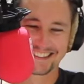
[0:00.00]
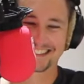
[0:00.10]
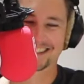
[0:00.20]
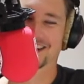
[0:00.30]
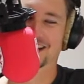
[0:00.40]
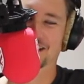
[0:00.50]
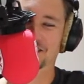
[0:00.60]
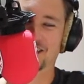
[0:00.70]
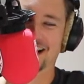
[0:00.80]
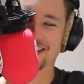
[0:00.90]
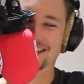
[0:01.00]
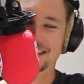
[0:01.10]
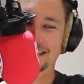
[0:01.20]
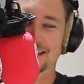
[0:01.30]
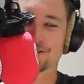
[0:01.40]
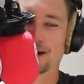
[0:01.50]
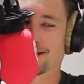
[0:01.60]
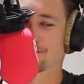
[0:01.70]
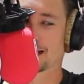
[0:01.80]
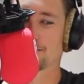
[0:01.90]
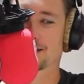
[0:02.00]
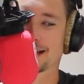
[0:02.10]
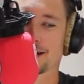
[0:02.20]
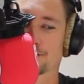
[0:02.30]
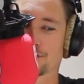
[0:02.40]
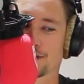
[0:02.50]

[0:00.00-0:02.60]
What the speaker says: It's not going well. Right, redeem yourself.